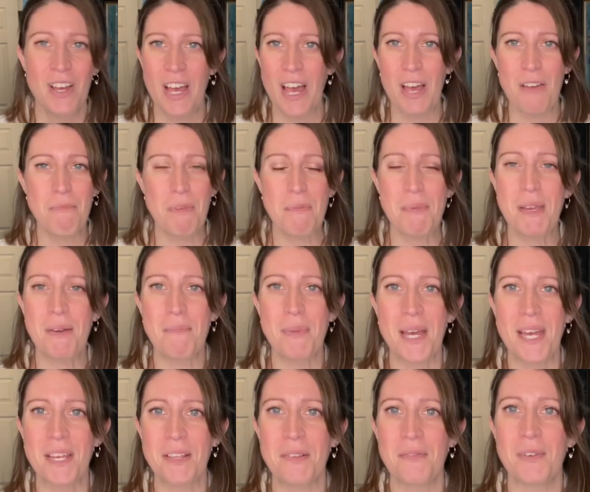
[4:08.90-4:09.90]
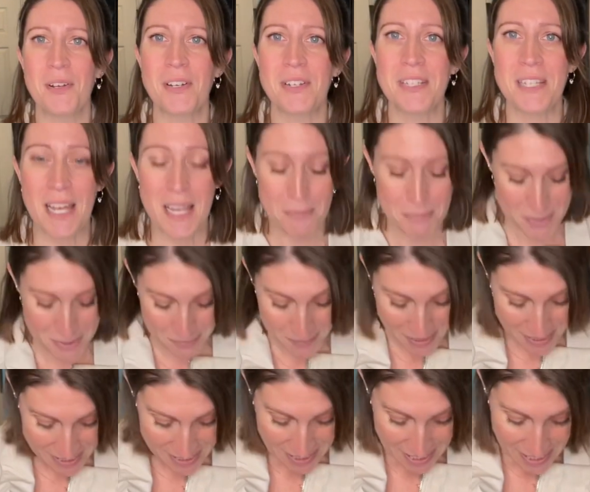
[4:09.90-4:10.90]
Maybe I'm buying the wrong types,
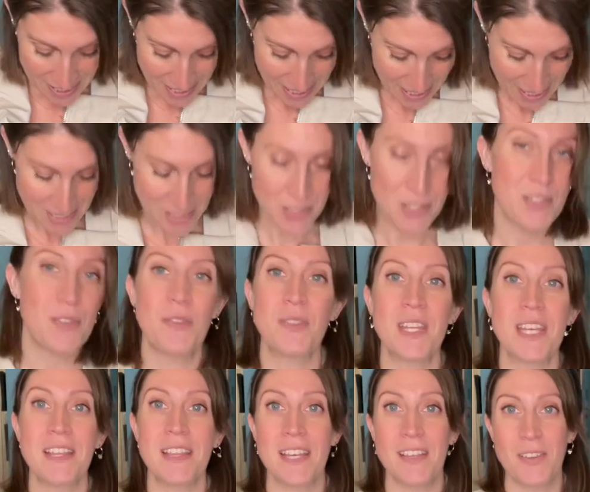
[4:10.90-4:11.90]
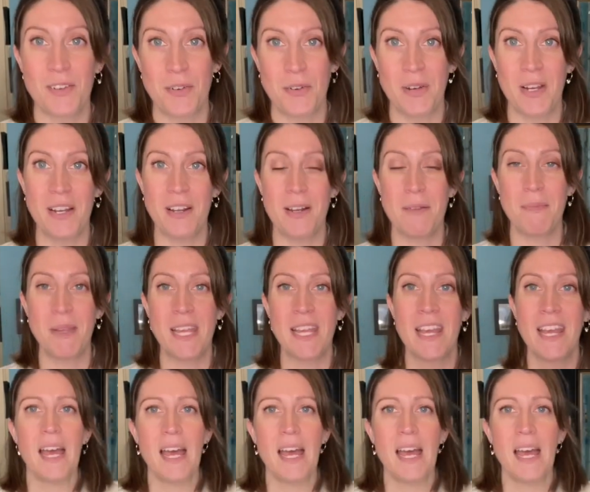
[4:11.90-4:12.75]
but I just don't think they look great on me.